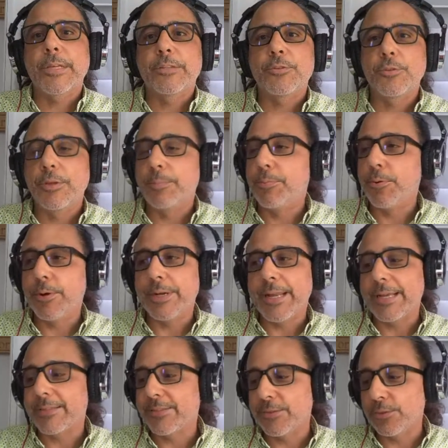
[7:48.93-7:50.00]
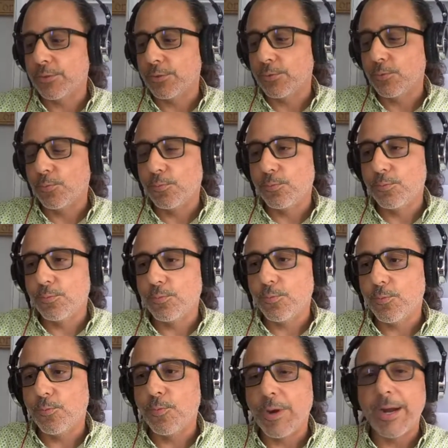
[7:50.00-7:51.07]
to the point as to
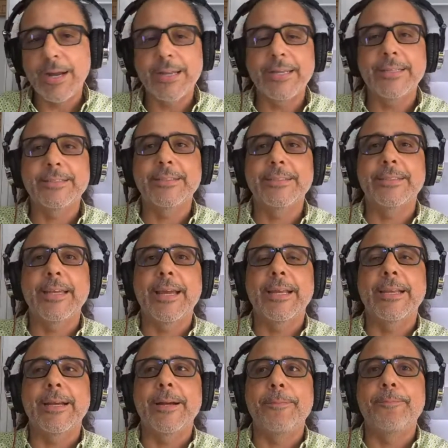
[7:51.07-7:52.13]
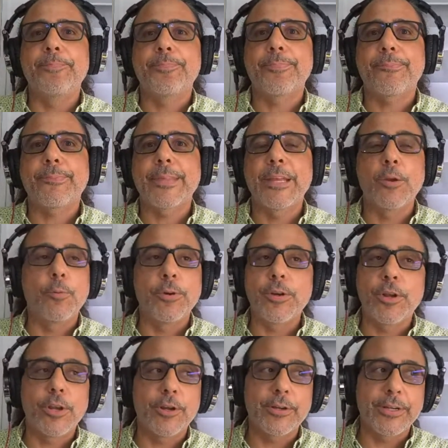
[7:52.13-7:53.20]
why is it that we're
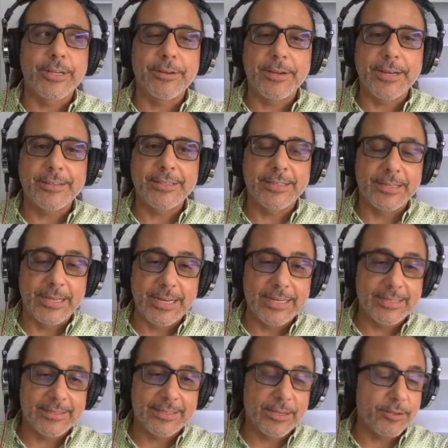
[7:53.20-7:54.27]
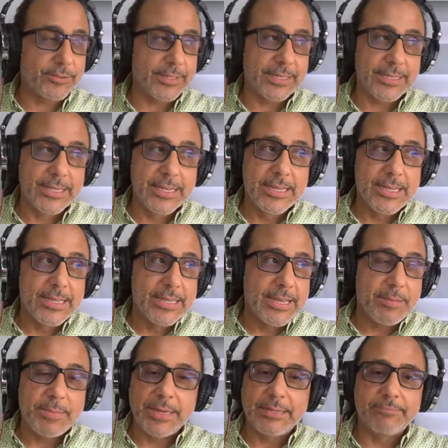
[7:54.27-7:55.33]
no longer hearing anything else. And
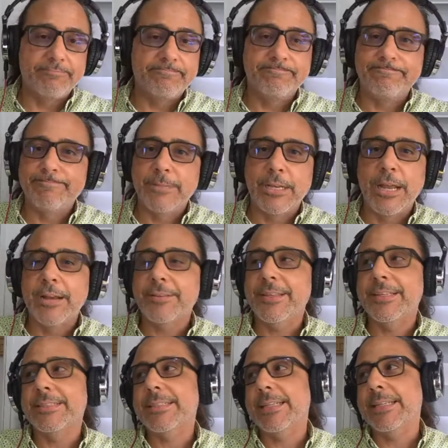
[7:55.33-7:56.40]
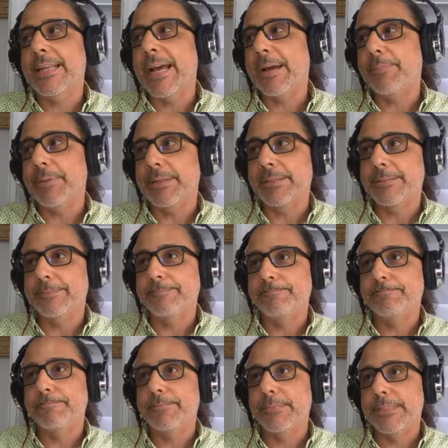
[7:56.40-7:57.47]
I mean, a lot of things can happen.
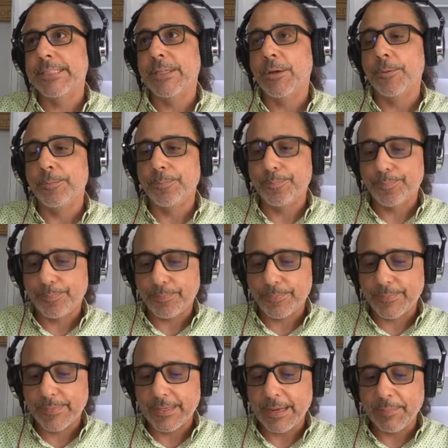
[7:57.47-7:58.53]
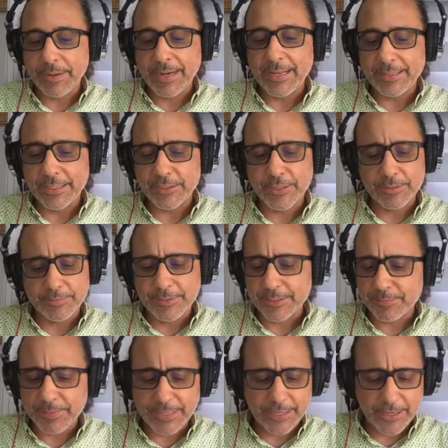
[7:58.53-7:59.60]
You know, I mean,
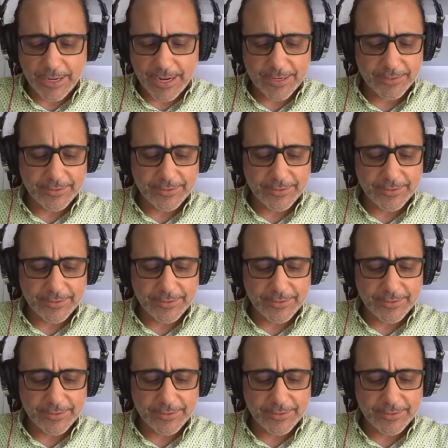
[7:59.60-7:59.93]
there's been a lot